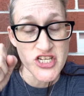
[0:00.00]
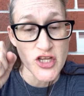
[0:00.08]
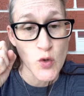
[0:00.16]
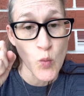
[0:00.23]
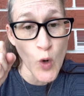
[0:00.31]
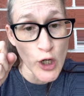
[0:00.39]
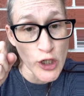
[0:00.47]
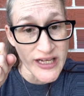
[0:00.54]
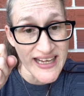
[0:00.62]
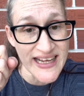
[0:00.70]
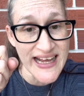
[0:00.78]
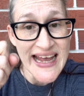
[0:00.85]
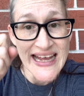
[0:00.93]
to the
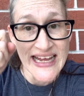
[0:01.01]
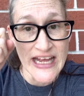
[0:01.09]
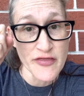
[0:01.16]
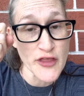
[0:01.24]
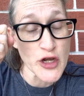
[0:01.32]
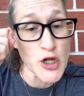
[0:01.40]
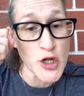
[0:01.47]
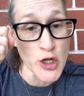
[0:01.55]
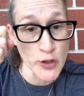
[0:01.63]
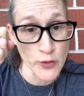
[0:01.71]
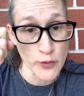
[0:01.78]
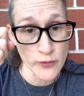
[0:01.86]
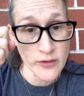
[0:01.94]
wording in the
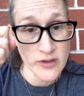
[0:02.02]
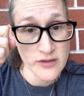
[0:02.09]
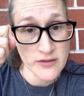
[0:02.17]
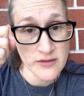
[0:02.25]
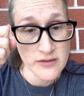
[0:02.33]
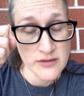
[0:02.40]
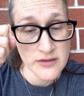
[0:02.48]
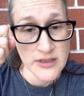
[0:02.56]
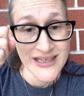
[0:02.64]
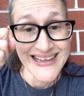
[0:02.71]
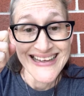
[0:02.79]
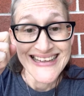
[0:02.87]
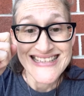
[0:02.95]
new.
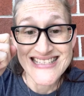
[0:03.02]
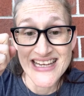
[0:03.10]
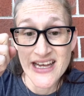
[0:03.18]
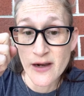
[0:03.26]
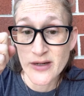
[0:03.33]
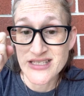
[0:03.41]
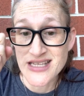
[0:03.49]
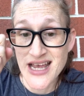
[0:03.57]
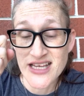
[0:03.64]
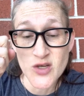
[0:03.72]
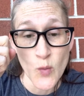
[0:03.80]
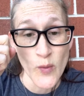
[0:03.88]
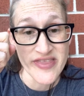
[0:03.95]
See how it
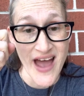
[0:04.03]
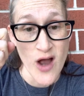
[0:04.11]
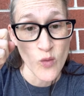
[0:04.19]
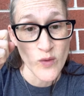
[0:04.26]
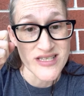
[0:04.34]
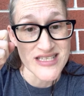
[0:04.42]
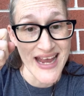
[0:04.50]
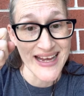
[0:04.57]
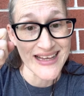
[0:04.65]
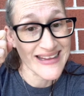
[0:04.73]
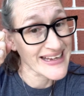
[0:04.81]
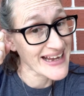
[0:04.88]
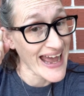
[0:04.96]
says without
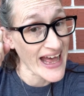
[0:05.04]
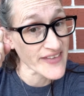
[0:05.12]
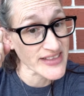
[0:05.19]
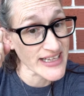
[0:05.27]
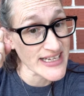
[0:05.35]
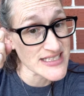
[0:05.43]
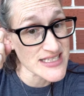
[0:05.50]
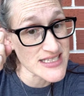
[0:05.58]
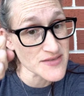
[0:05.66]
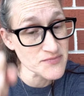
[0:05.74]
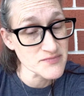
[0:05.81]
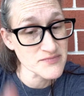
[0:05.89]
recycling athletes?